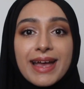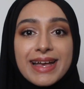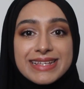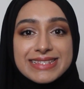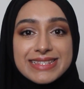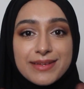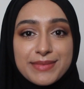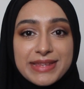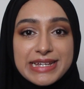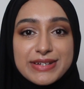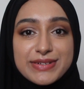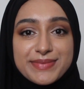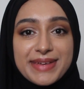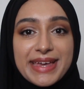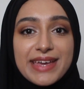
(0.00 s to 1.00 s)

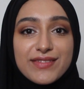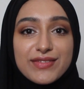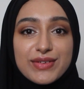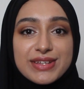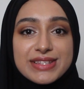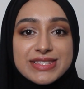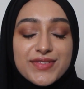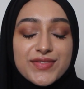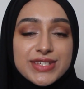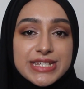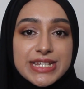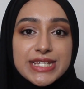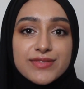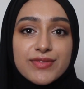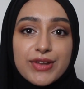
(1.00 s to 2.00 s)
Assalamualaikum, hey everyone. So for
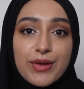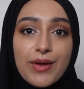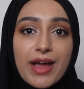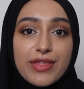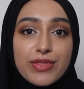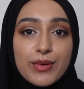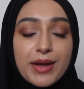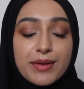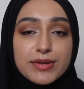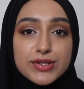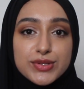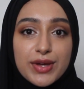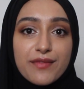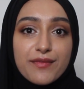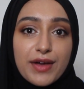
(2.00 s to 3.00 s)
today's video I thought I would
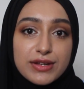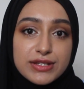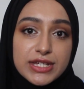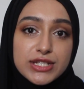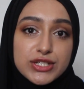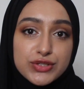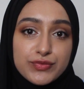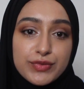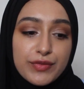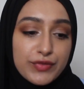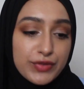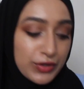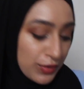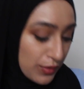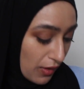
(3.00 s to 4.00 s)
do a foundation
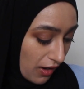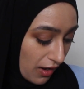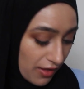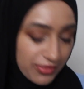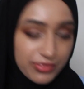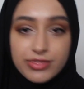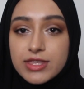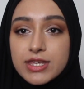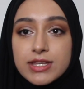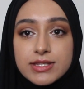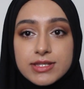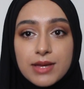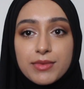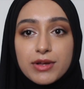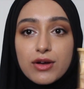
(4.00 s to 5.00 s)
review on the
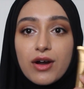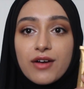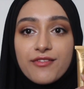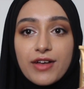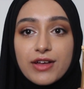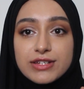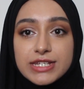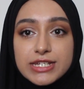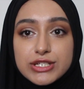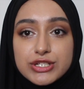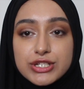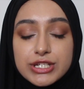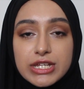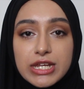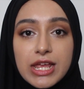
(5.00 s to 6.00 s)
Dermacol
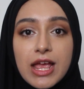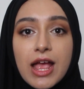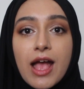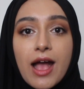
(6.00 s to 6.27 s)
foundation.